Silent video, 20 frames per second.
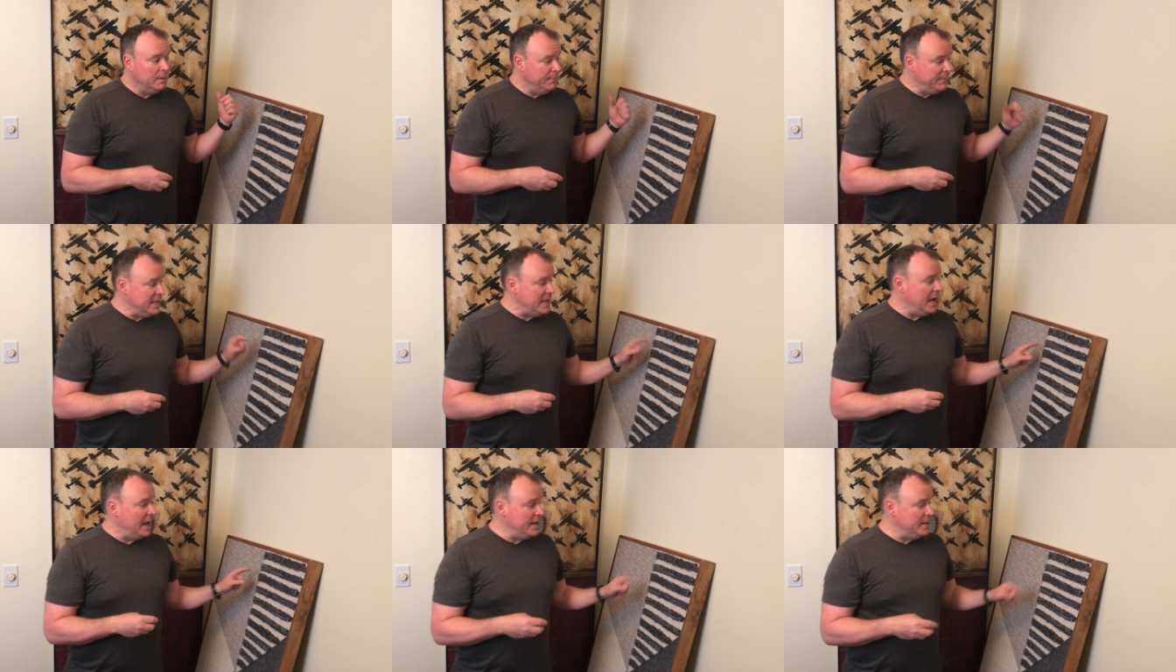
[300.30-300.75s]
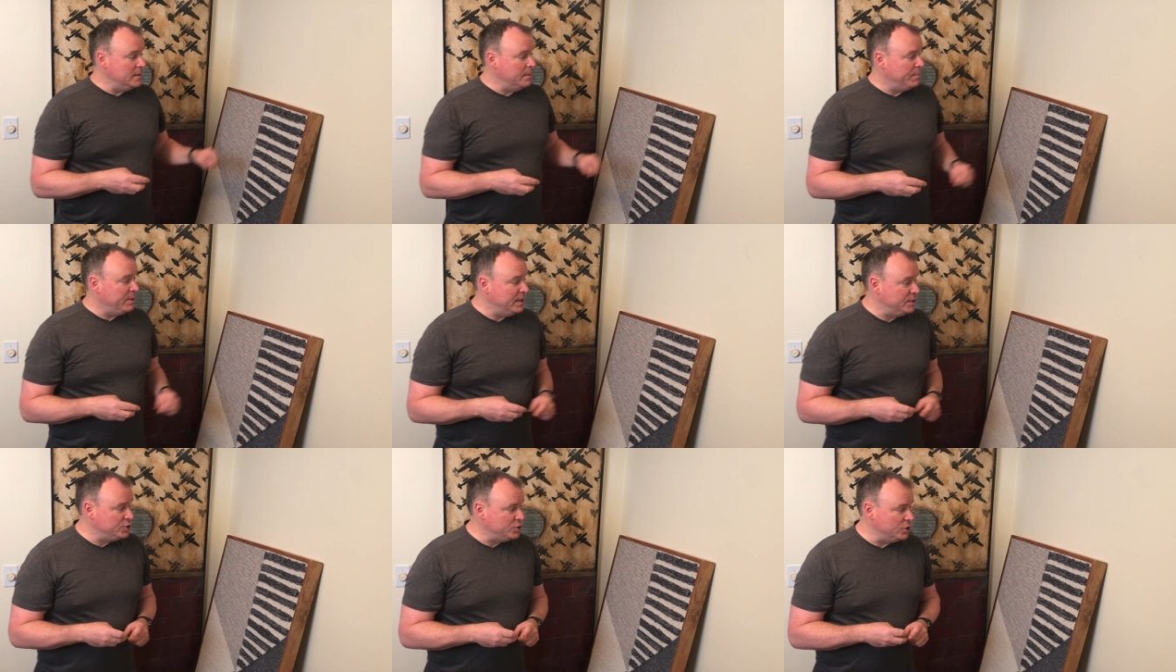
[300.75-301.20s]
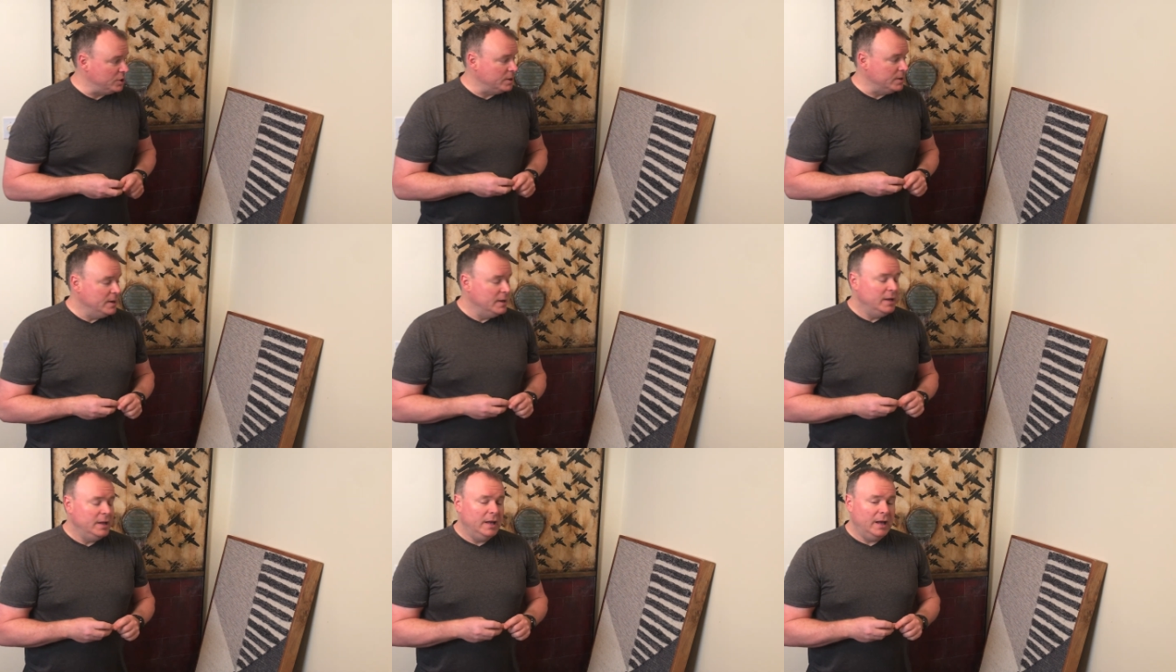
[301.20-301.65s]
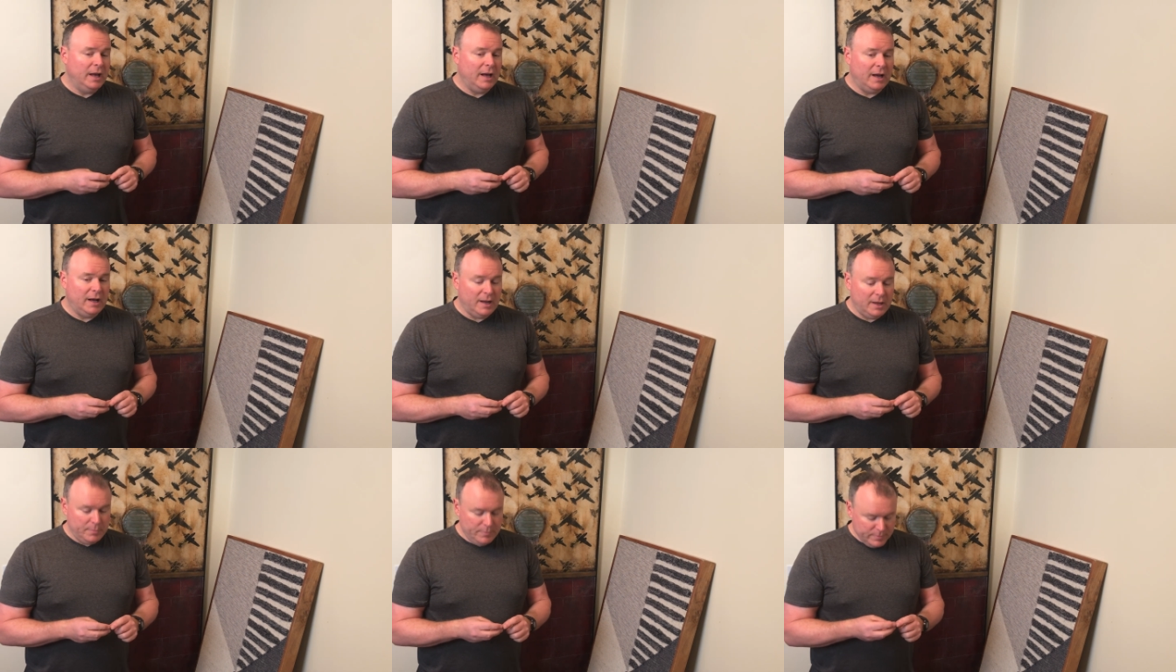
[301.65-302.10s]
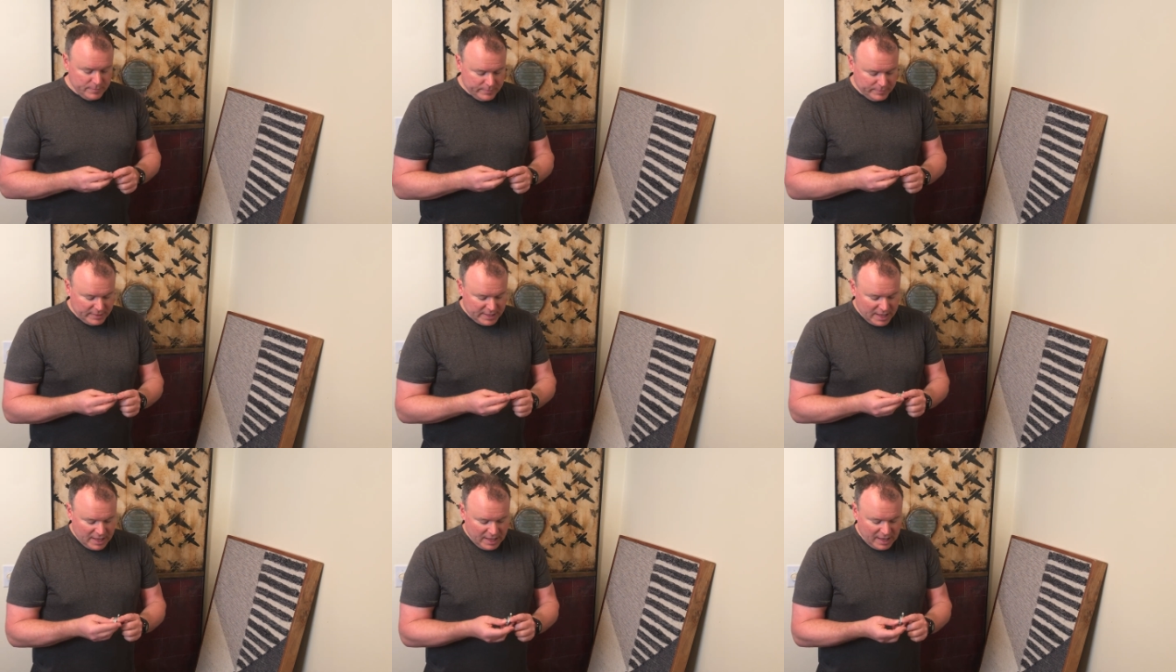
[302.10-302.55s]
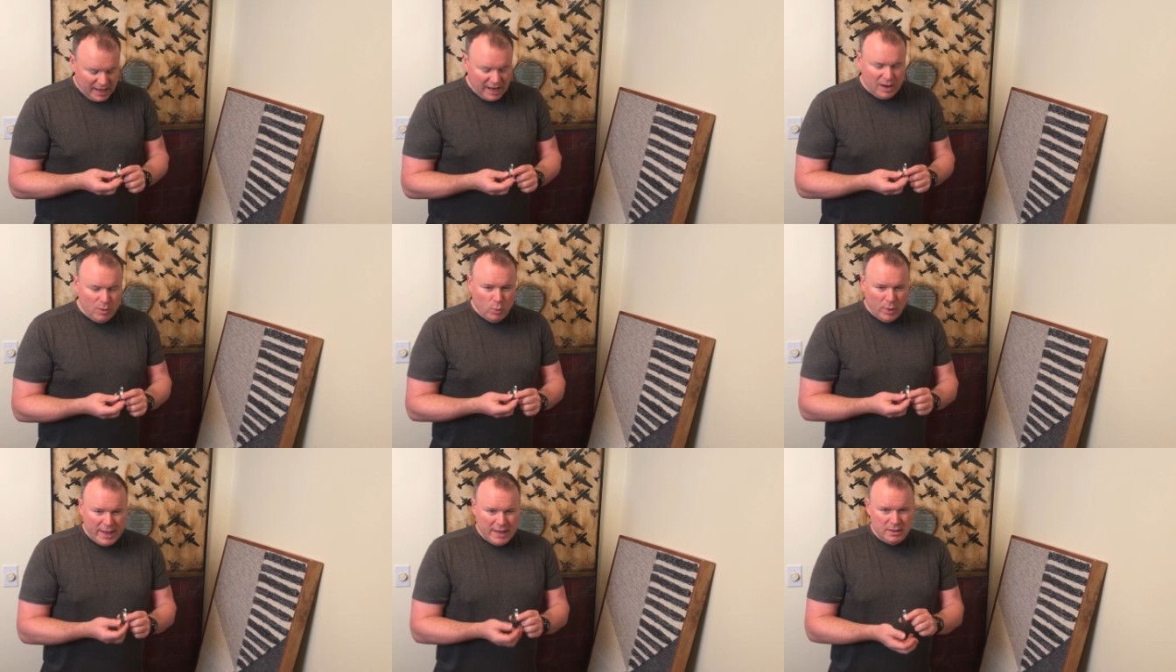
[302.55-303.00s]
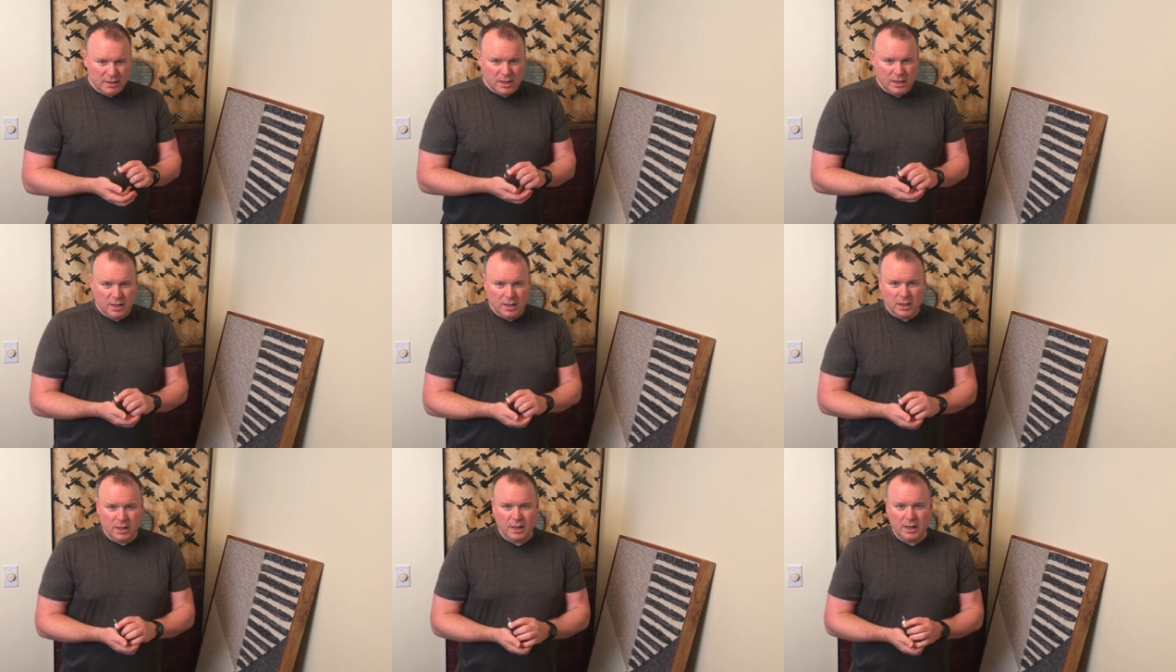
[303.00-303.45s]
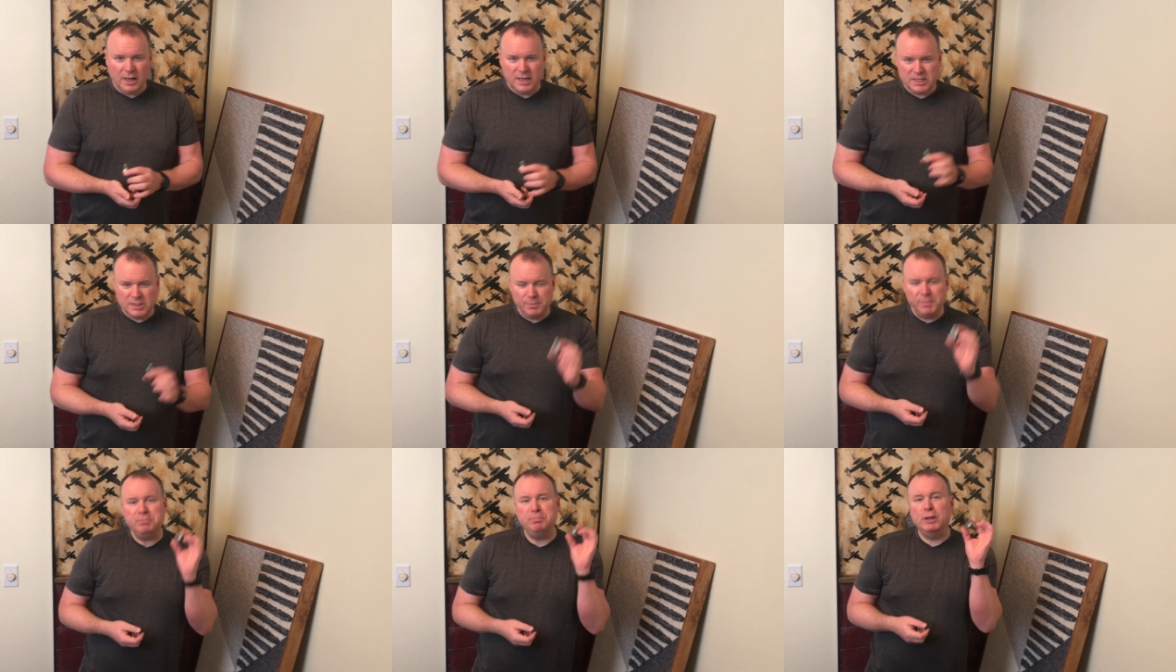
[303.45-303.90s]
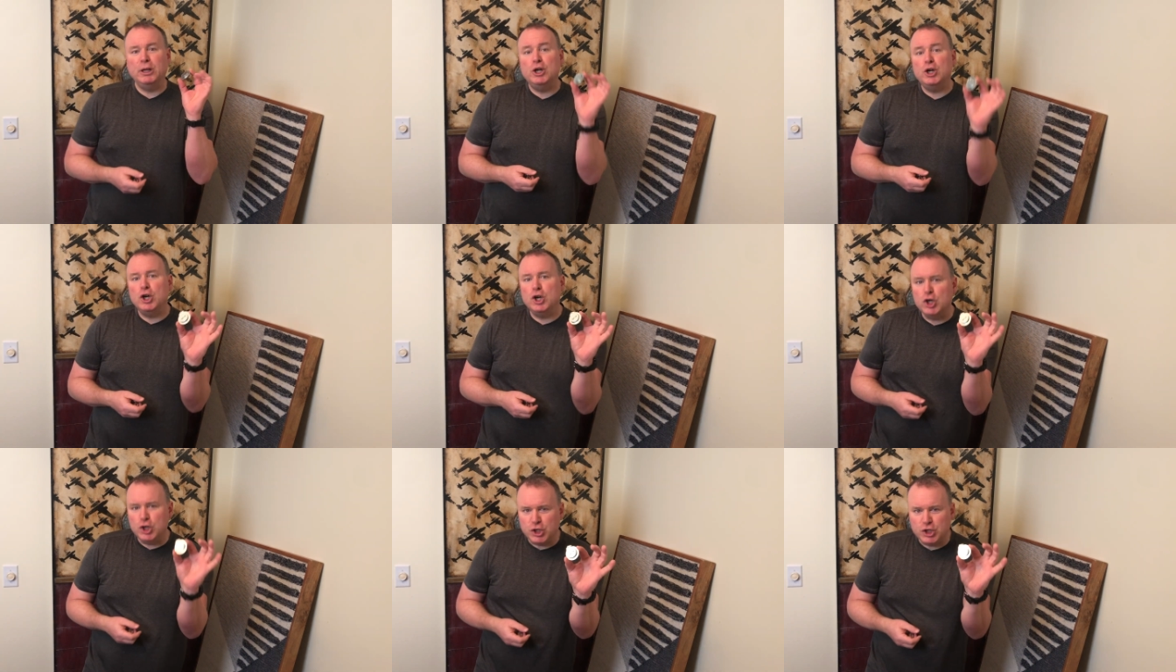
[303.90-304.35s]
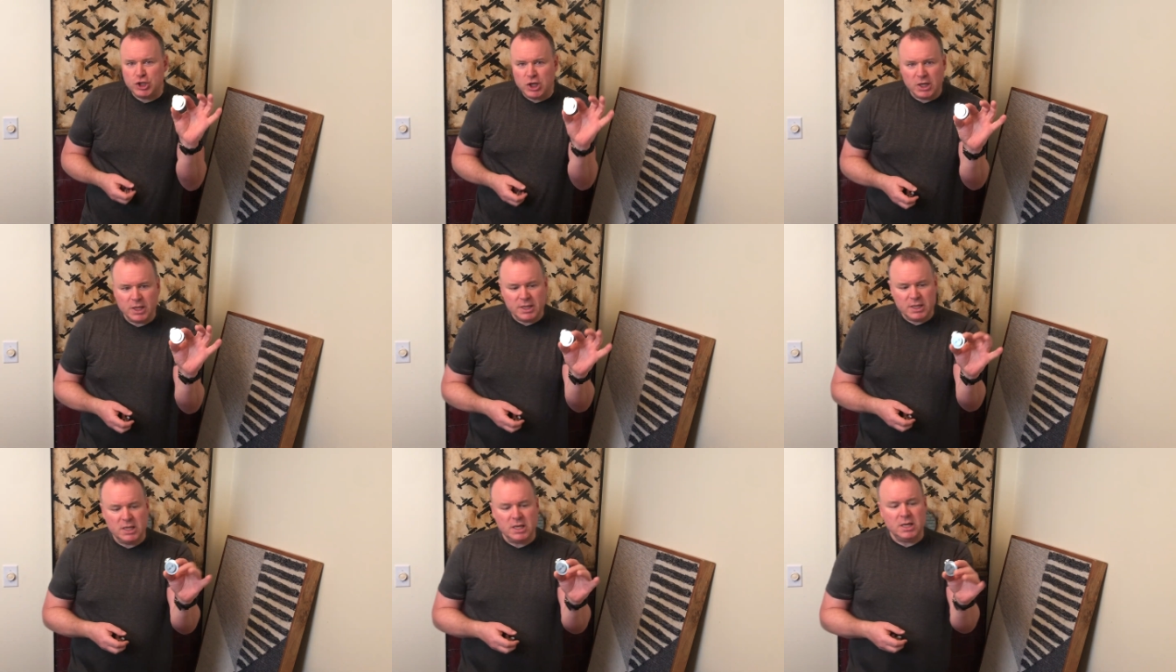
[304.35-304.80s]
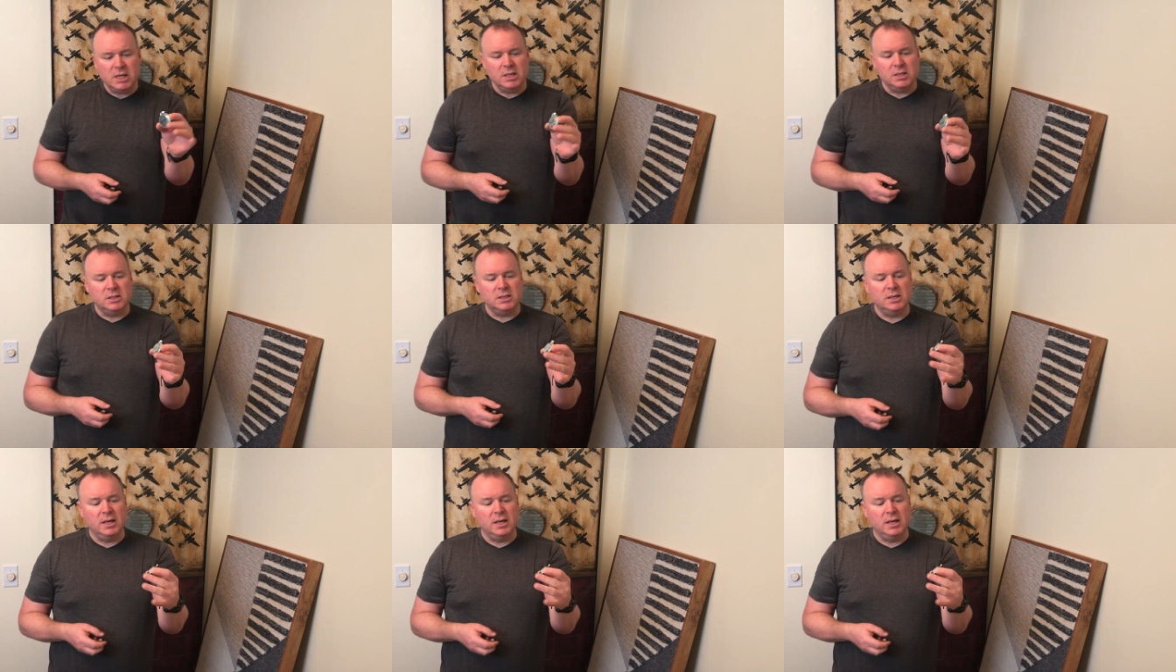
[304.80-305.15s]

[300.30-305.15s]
behind the picture? I splurged on these.